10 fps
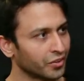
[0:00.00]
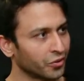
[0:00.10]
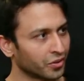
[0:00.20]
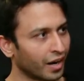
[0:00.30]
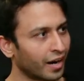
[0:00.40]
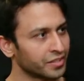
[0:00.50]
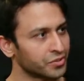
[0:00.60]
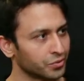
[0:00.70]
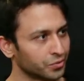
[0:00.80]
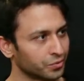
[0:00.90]
your
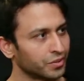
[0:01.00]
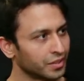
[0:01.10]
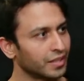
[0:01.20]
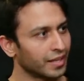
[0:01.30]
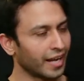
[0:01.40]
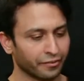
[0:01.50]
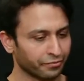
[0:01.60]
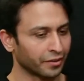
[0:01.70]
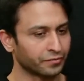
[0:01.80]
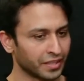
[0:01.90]
cards to, and
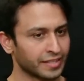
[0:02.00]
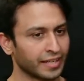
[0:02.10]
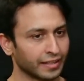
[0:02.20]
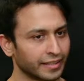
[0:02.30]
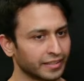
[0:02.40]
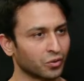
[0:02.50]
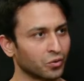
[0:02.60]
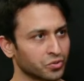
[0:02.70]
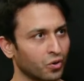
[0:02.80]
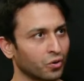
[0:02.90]
if there's anything
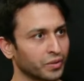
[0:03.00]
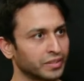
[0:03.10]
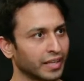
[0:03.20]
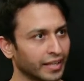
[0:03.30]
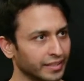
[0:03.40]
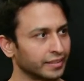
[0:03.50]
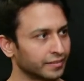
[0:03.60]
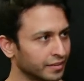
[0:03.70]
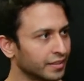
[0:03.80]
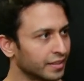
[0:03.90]
goes wrong with any